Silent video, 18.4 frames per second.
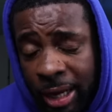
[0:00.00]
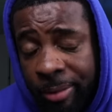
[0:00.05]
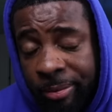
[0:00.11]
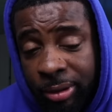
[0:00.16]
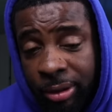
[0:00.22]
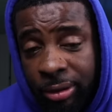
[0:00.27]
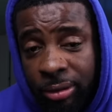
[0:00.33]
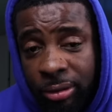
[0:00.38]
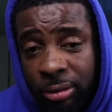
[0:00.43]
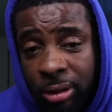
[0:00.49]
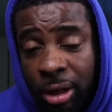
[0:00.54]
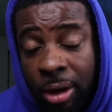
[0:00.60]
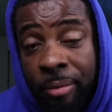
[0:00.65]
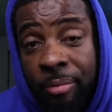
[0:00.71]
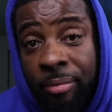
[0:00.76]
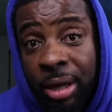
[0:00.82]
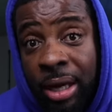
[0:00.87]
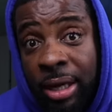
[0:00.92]
I'd be
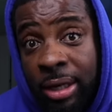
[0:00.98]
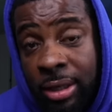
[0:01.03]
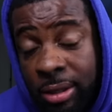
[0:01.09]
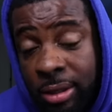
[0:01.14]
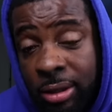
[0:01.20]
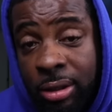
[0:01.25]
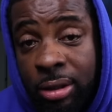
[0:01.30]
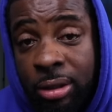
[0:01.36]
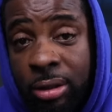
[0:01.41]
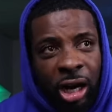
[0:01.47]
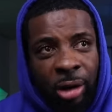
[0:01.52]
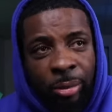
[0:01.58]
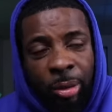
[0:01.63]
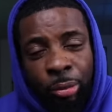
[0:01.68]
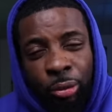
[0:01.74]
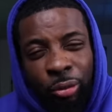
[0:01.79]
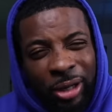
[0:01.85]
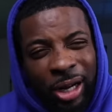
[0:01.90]
amazed. I
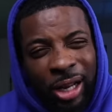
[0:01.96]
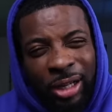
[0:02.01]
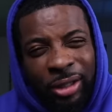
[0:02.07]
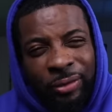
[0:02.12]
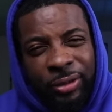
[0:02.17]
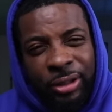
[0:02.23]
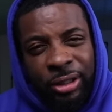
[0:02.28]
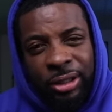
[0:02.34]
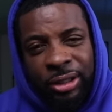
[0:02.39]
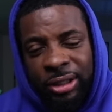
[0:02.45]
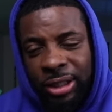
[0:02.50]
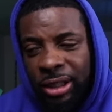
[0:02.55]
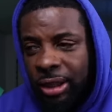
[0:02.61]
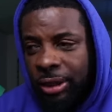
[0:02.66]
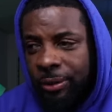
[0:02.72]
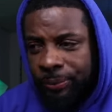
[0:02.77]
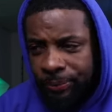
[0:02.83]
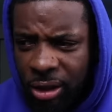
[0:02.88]
remember when I lived in the
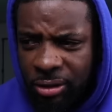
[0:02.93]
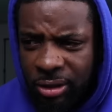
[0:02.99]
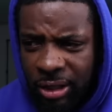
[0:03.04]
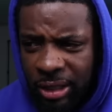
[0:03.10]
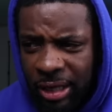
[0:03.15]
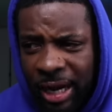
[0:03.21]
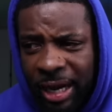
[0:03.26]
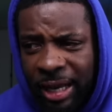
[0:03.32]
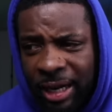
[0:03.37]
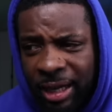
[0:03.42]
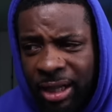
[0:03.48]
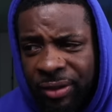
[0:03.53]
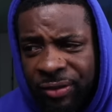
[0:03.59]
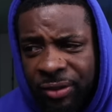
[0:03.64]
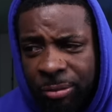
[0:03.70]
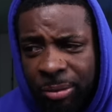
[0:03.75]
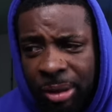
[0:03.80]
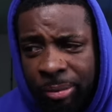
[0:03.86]
city, there's a guy that
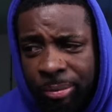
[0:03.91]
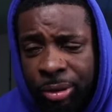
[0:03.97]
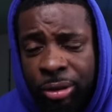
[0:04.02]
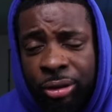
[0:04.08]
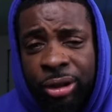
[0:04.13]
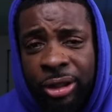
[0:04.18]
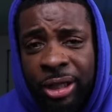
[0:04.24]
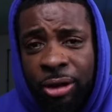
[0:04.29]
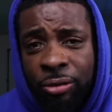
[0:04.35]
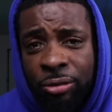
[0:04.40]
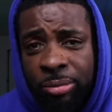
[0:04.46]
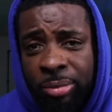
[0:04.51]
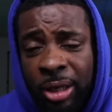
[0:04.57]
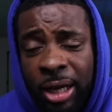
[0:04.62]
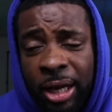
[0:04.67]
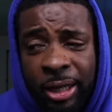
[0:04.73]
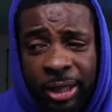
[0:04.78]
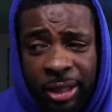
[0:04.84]
lived in my building that was
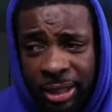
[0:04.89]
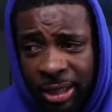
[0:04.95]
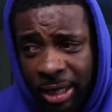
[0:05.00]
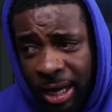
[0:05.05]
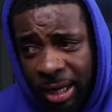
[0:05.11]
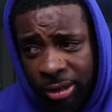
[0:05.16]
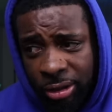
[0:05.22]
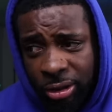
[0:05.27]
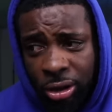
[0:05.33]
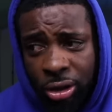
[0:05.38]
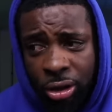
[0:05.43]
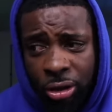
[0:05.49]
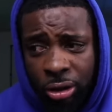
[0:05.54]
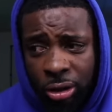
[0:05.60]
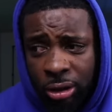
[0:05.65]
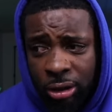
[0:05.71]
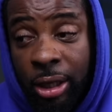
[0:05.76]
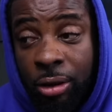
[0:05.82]
blind and he had a dog.
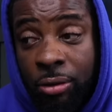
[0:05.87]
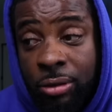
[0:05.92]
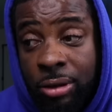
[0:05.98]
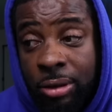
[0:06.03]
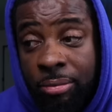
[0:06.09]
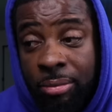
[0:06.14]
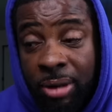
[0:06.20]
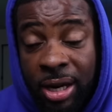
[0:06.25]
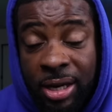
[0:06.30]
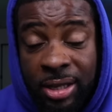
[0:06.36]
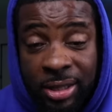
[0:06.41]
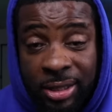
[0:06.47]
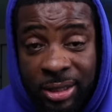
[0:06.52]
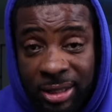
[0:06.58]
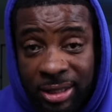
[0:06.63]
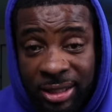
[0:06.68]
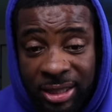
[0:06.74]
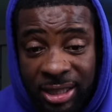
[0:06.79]
It was amazing
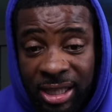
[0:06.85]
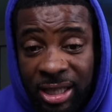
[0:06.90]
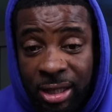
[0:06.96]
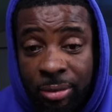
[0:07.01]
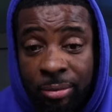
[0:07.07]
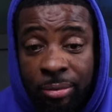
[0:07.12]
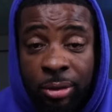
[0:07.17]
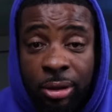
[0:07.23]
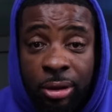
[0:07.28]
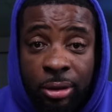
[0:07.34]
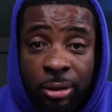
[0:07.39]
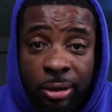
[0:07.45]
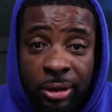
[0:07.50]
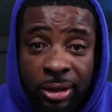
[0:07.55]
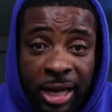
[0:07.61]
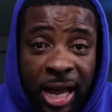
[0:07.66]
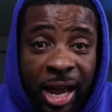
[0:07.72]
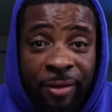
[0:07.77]
to see him
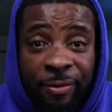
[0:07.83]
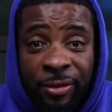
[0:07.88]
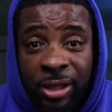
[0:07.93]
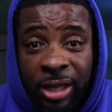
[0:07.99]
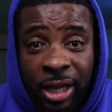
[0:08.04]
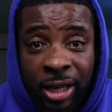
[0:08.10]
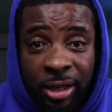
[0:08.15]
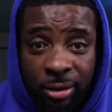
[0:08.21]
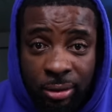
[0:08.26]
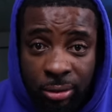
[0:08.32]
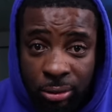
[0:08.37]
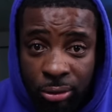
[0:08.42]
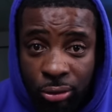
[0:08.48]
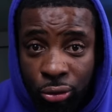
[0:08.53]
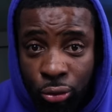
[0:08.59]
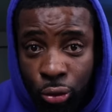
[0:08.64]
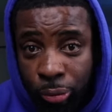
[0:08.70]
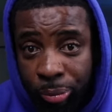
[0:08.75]
navigate
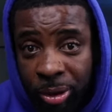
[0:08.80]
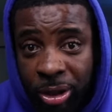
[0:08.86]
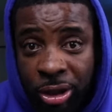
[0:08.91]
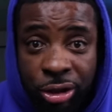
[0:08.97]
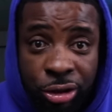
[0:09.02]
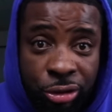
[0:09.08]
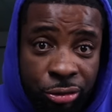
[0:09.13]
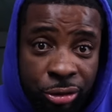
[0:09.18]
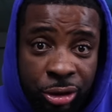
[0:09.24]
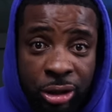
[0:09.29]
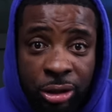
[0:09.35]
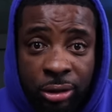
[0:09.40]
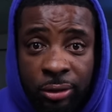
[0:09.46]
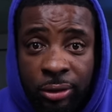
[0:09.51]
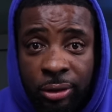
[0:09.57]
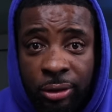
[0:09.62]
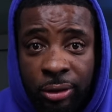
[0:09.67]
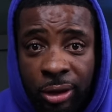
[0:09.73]
through Peachtree.
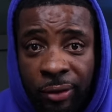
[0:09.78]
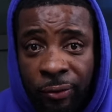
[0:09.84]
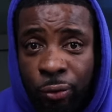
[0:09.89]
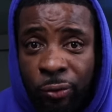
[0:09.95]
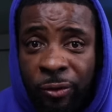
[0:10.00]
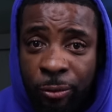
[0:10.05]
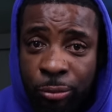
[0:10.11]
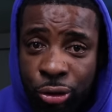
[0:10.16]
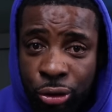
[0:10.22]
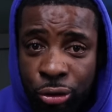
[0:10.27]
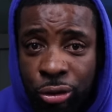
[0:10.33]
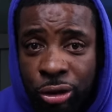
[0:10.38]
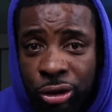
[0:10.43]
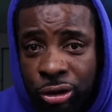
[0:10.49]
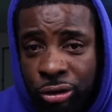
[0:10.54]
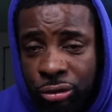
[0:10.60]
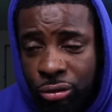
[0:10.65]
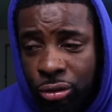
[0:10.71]
If you're from
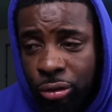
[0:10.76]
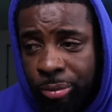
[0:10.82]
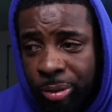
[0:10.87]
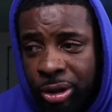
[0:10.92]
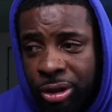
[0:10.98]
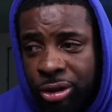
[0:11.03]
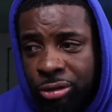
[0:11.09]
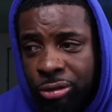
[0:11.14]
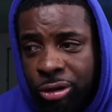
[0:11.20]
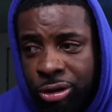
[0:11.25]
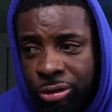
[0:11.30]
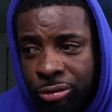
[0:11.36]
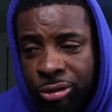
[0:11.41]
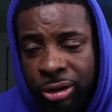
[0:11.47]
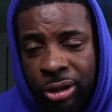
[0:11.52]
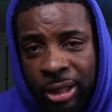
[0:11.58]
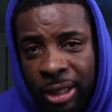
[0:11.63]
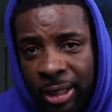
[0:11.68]
Georgia, you know Peachtree
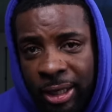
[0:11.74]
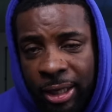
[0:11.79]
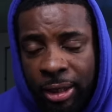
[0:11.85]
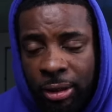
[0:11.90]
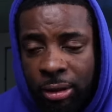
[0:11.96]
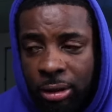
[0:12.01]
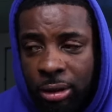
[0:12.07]
Street in Atlanta.